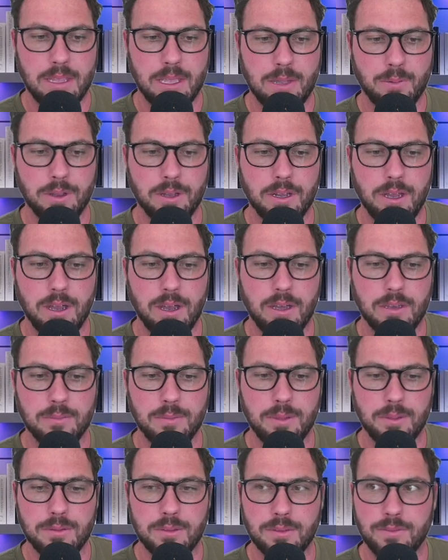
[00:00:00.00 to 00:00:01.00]
and we're going to
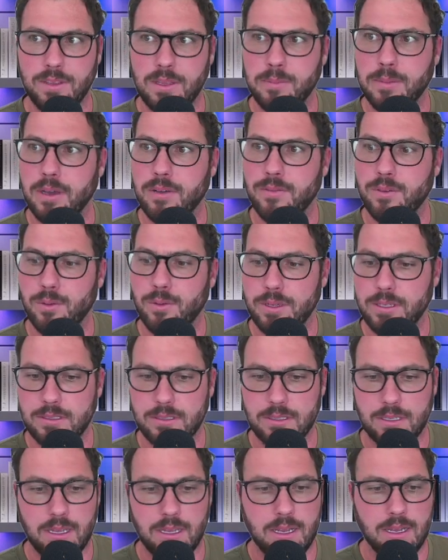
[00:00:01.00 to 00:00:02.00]
unmute the female
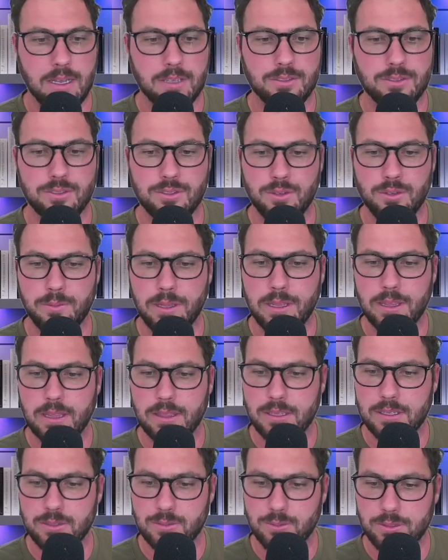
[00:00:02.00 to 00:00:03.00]
voice, assuming that
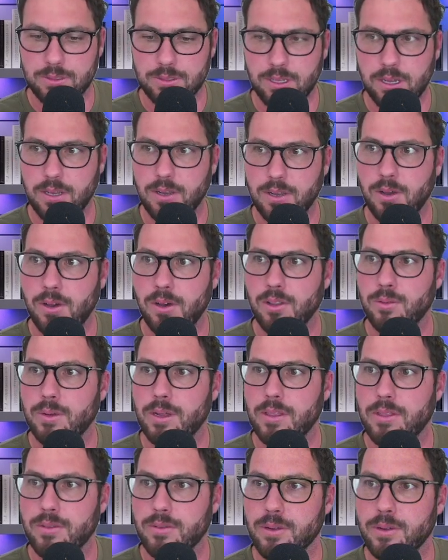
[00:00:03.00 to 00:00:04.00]
this was done all the way
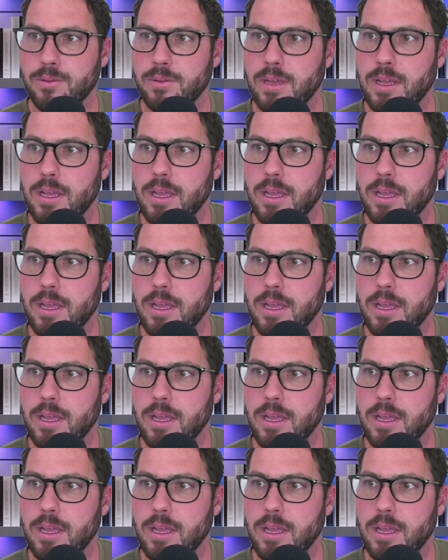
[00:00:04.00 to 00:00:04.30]
through.